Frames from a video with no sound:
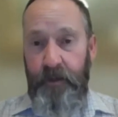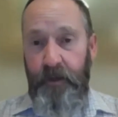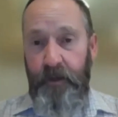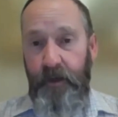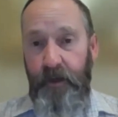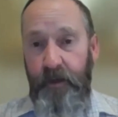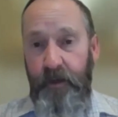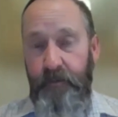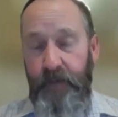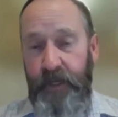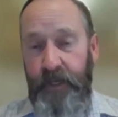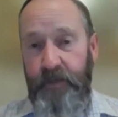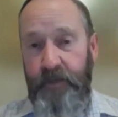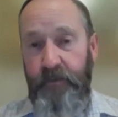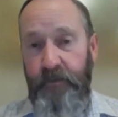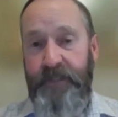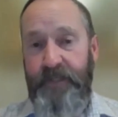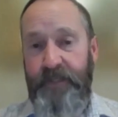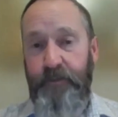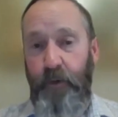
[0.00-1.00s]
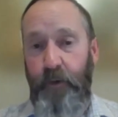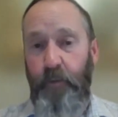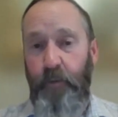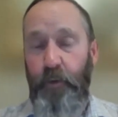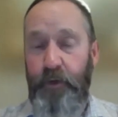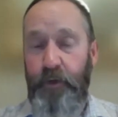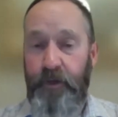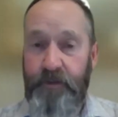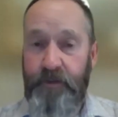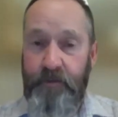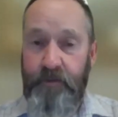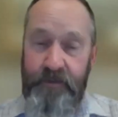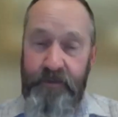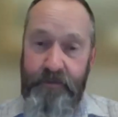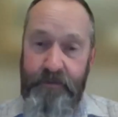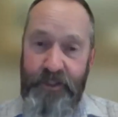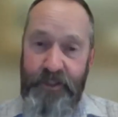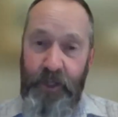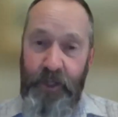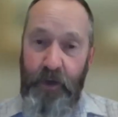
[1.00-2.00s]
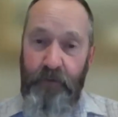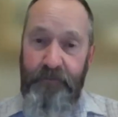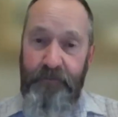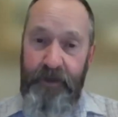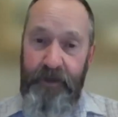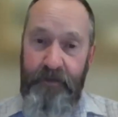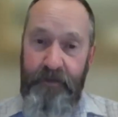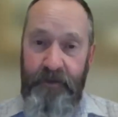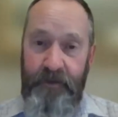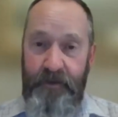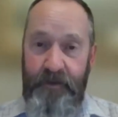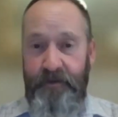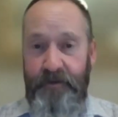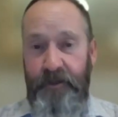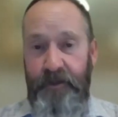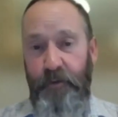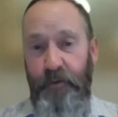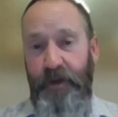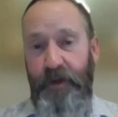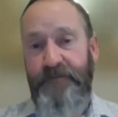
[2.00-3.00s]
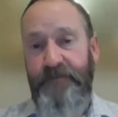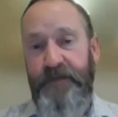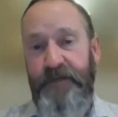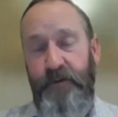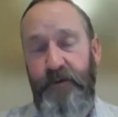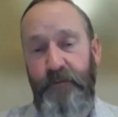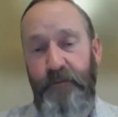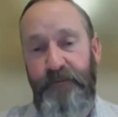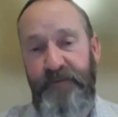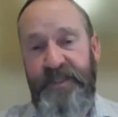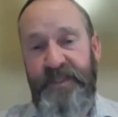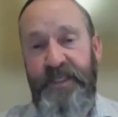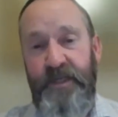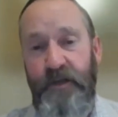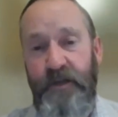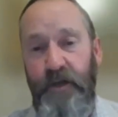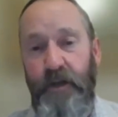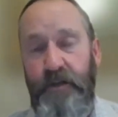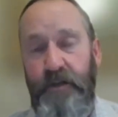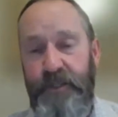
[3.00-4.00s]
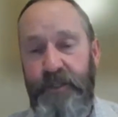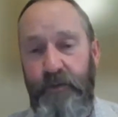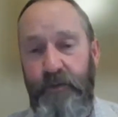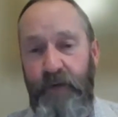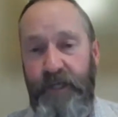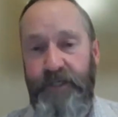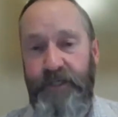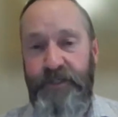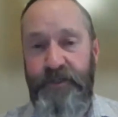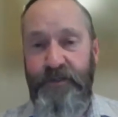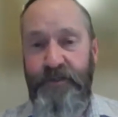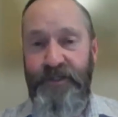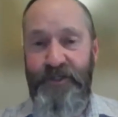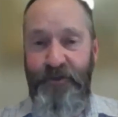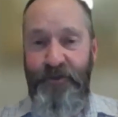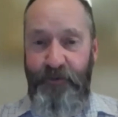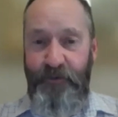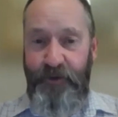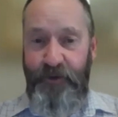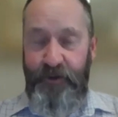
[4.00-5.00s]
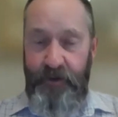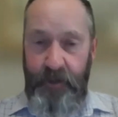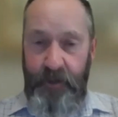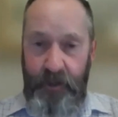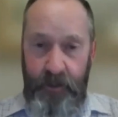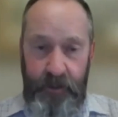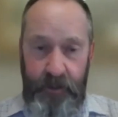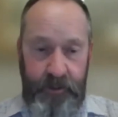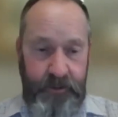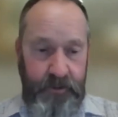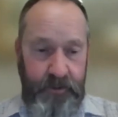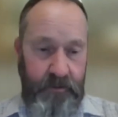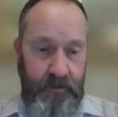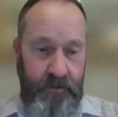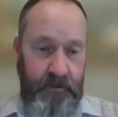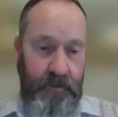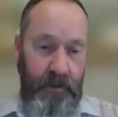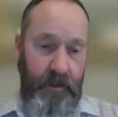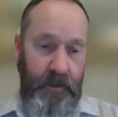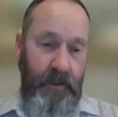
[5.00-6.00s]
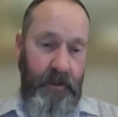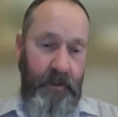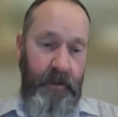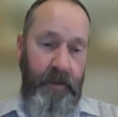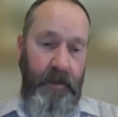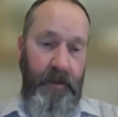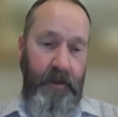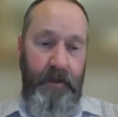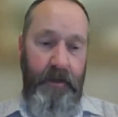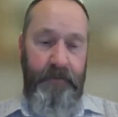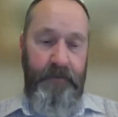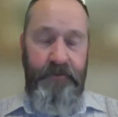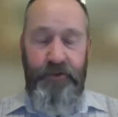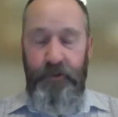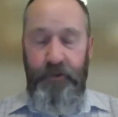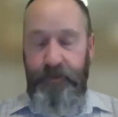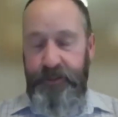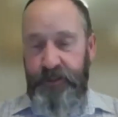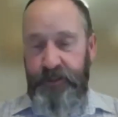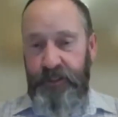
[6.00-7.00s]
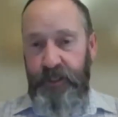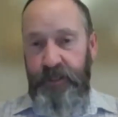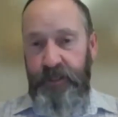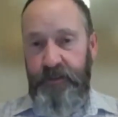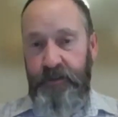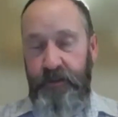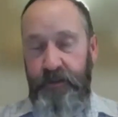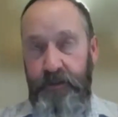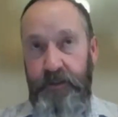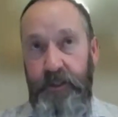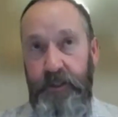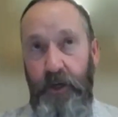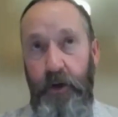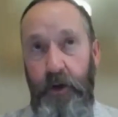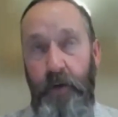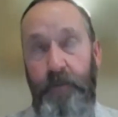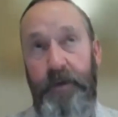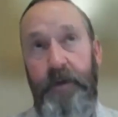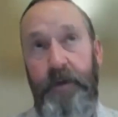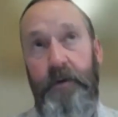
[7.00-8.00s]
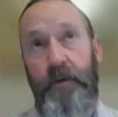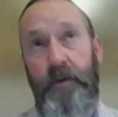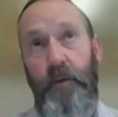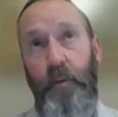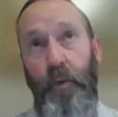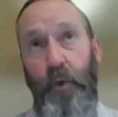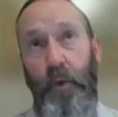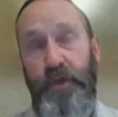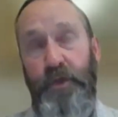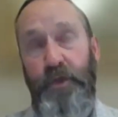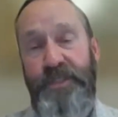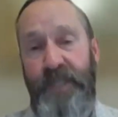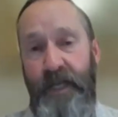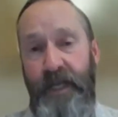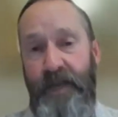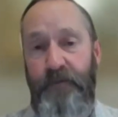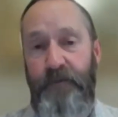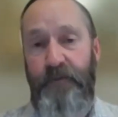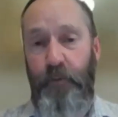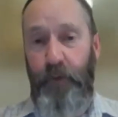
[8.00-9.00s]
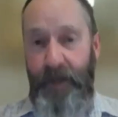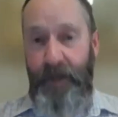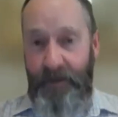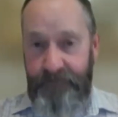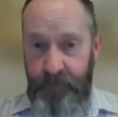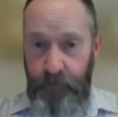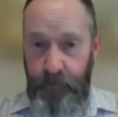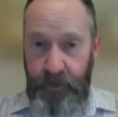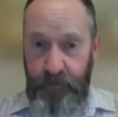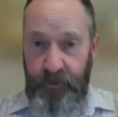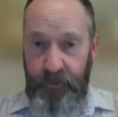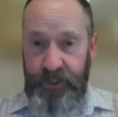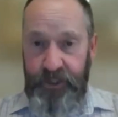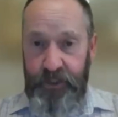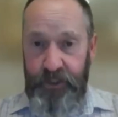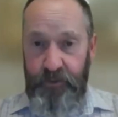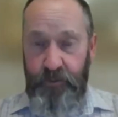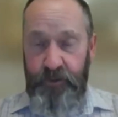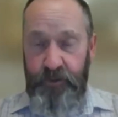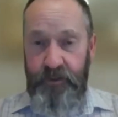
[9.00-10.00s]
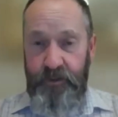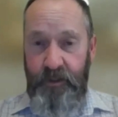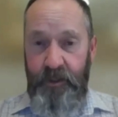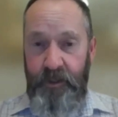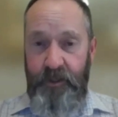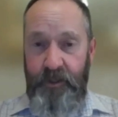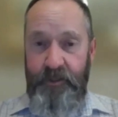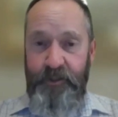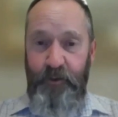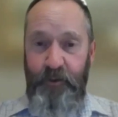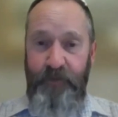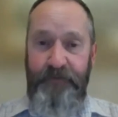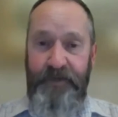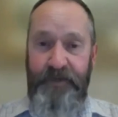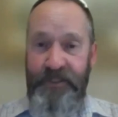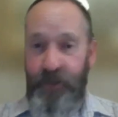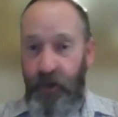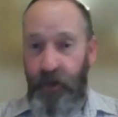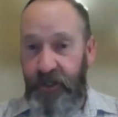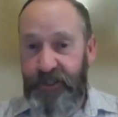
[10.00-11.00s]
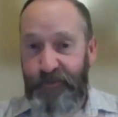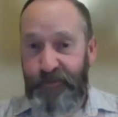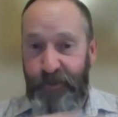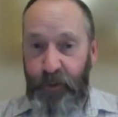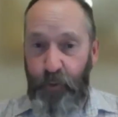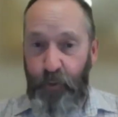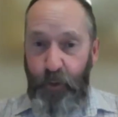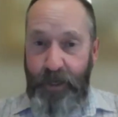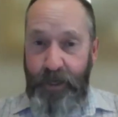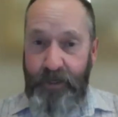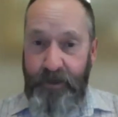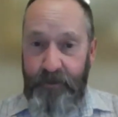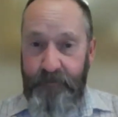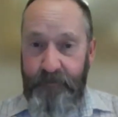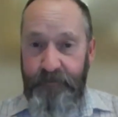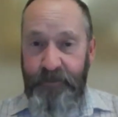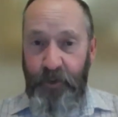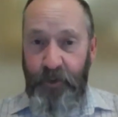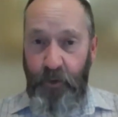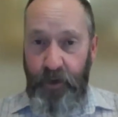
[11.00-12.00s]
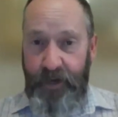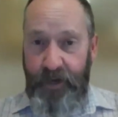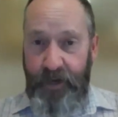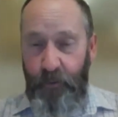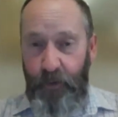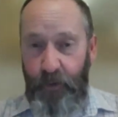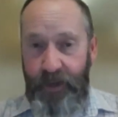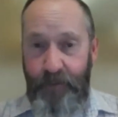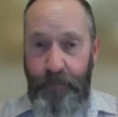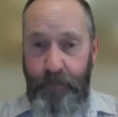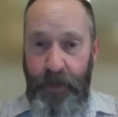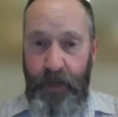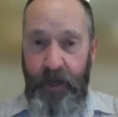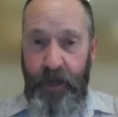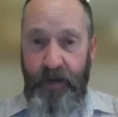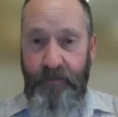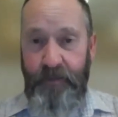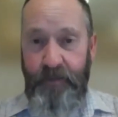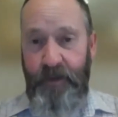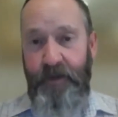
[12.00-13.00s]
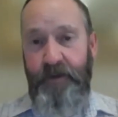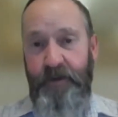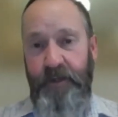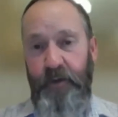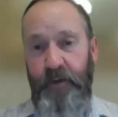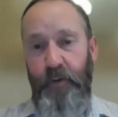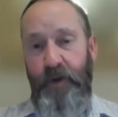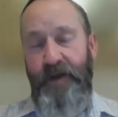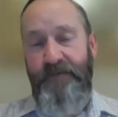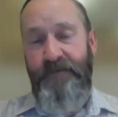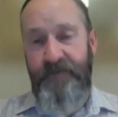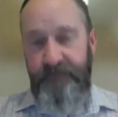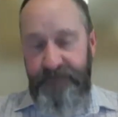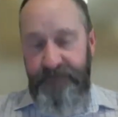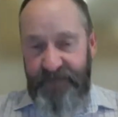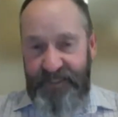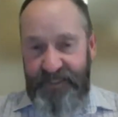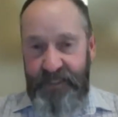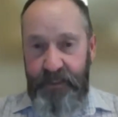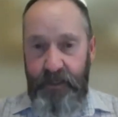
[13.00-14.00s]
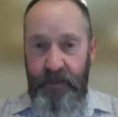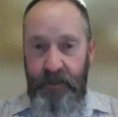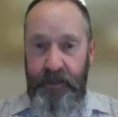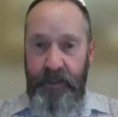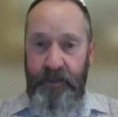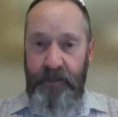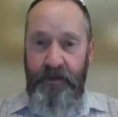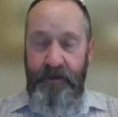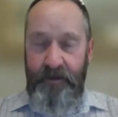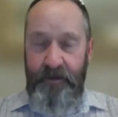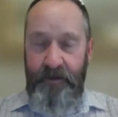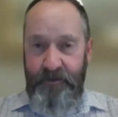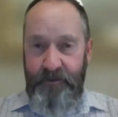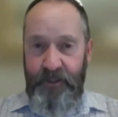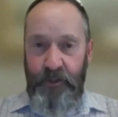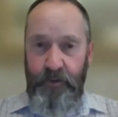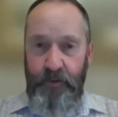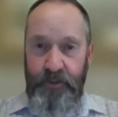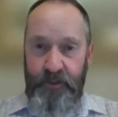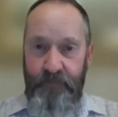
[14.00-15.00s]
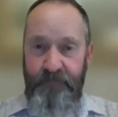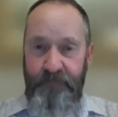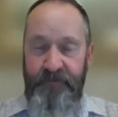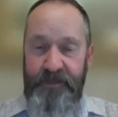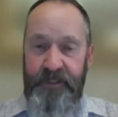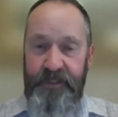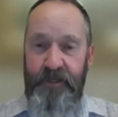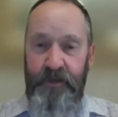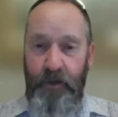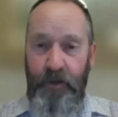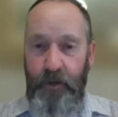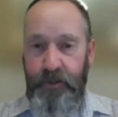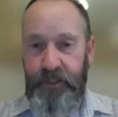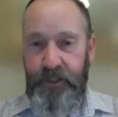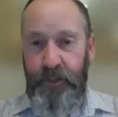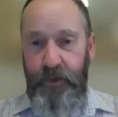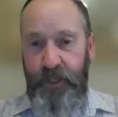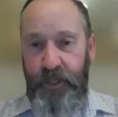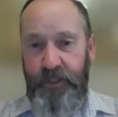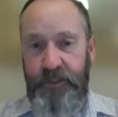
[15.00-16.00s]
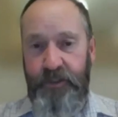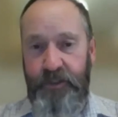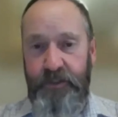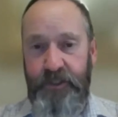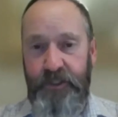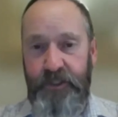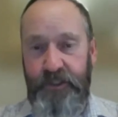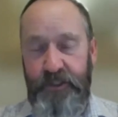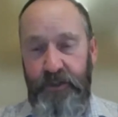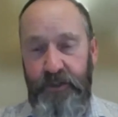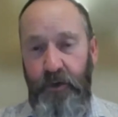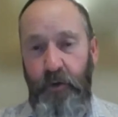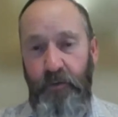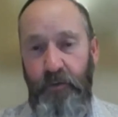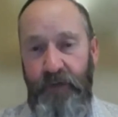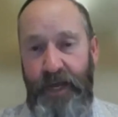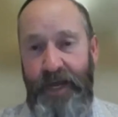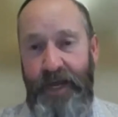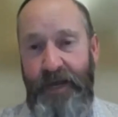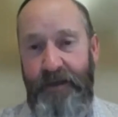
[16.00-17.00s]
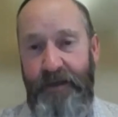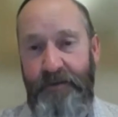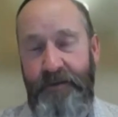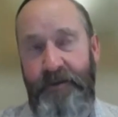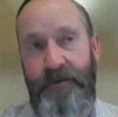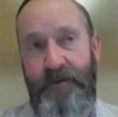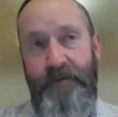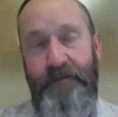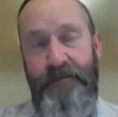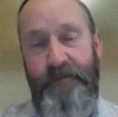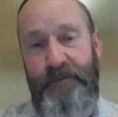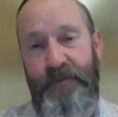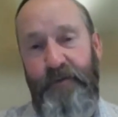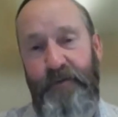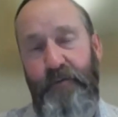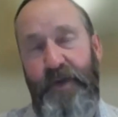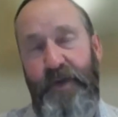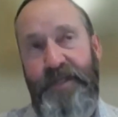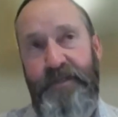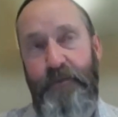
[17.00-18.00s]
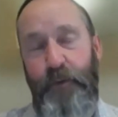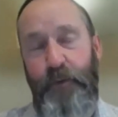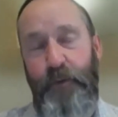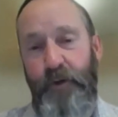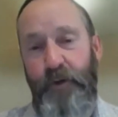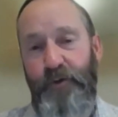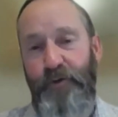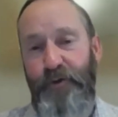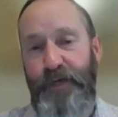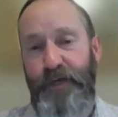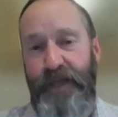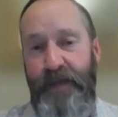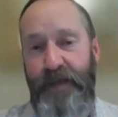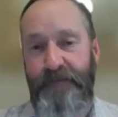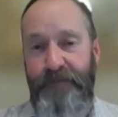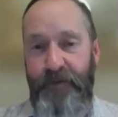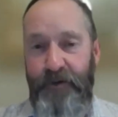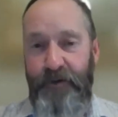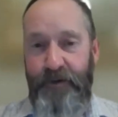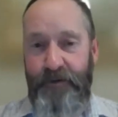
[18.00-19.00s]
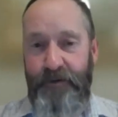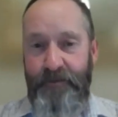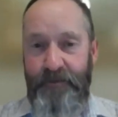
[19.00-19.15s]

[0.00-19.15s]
in the reservoir wouldn't solve it. You would have to do physical alterations so that, as Drummond says, the top water level would have to be reduced. So if it's got a spillway or an outlet pipe, you would have to physically do some physical alterations so that the reservoir could never